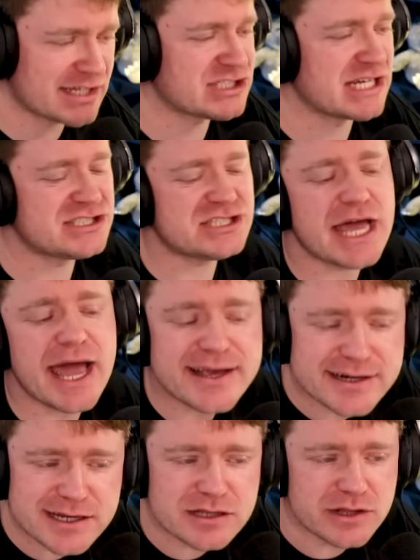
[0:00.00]
I said,
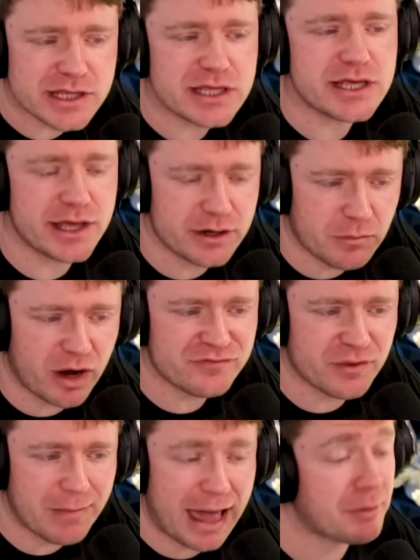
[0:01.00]
technically he hit him off
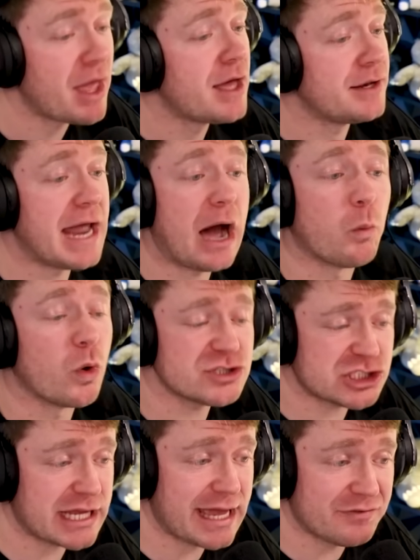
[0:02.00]
the map. Now,
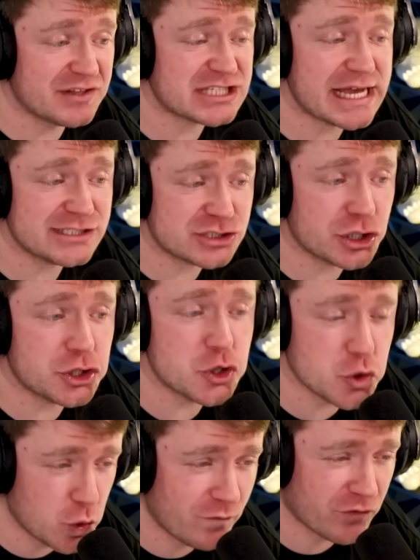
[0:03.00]
once again, this is the
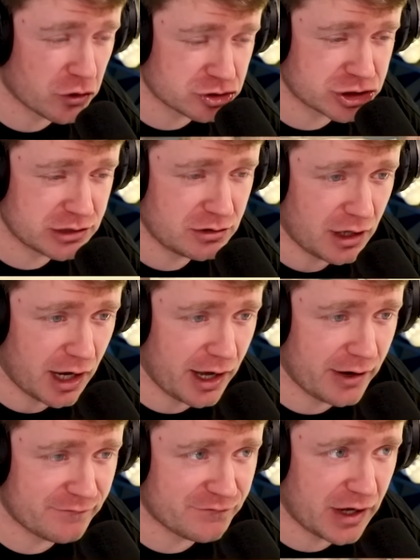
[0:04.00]
new version
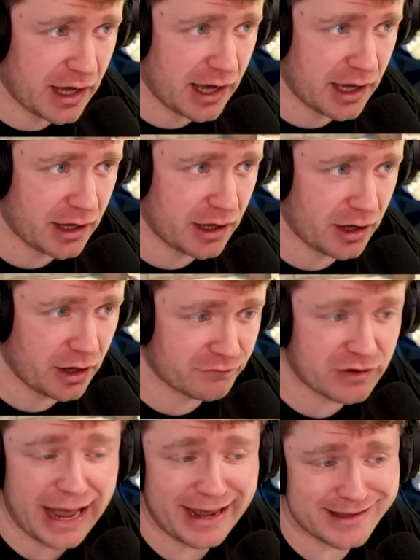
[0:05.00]
of
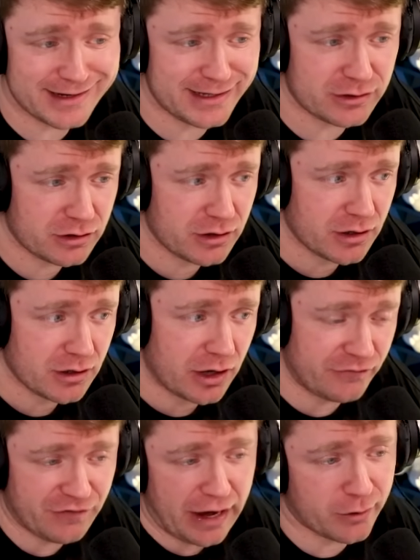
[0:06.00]
Gigan here,
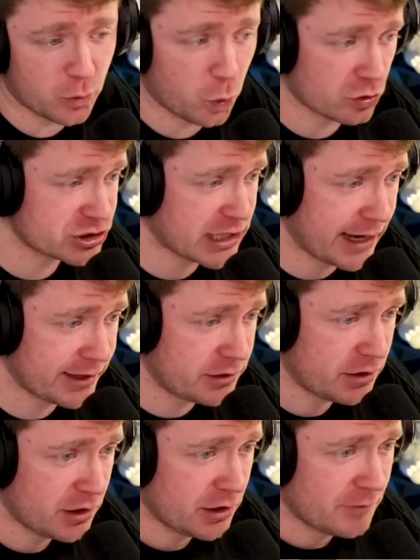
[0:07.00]
of Final Wars Gigan.
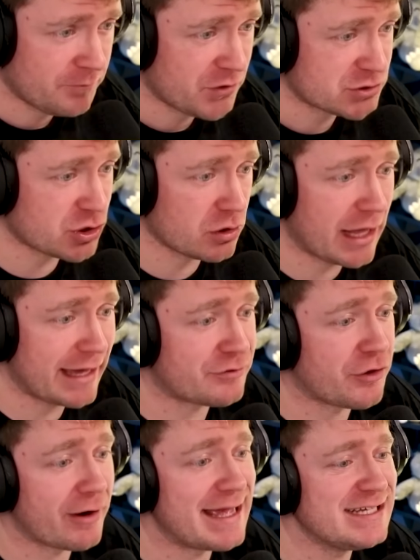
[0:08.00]
So like
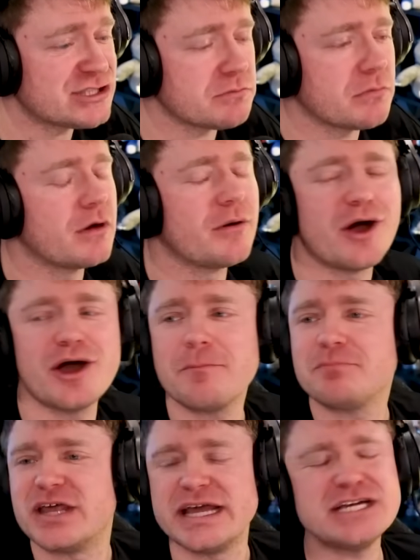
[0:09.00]
there is,
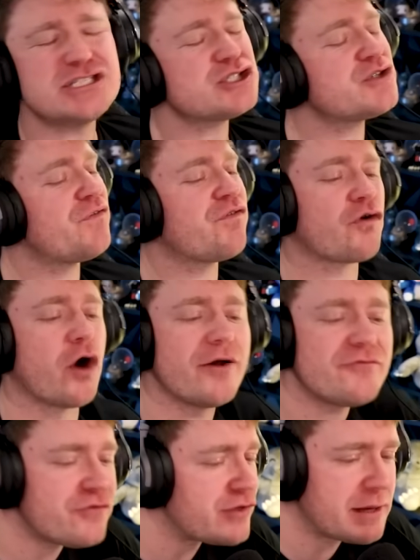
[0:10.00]
did he just
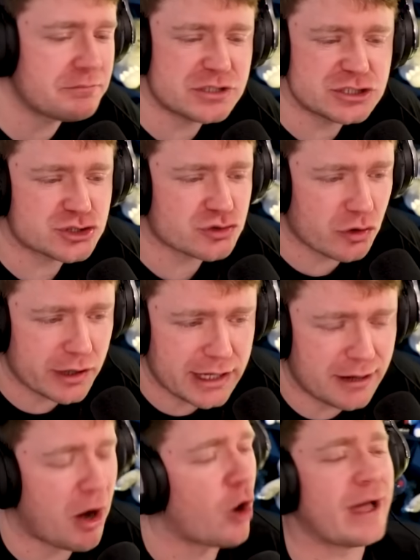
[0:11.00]
front flip destroy
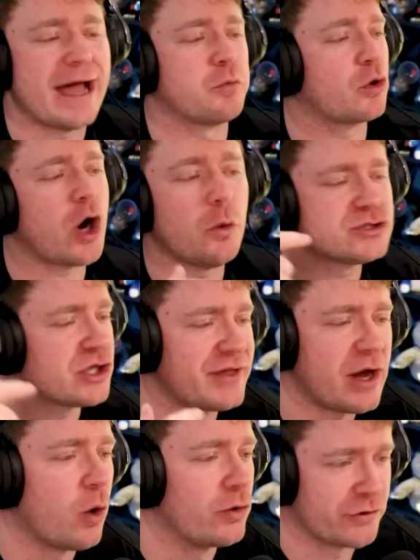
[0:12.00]
him? Okay, we're going to
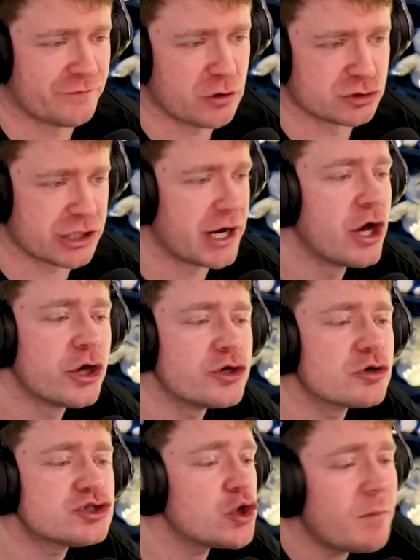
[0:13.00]
the older version.
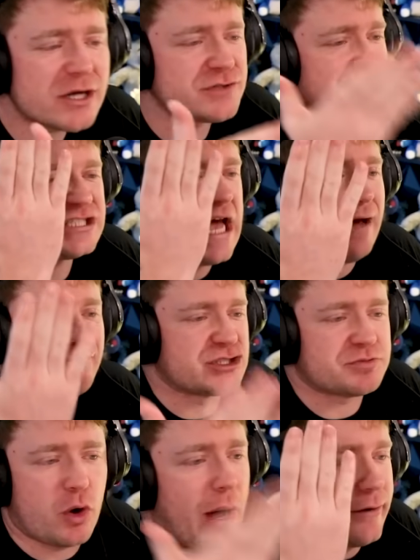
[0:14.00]
You're too much of a
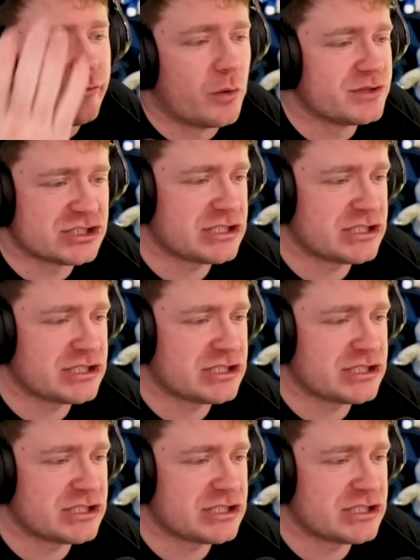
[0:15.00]
savage, bro. I don't know what to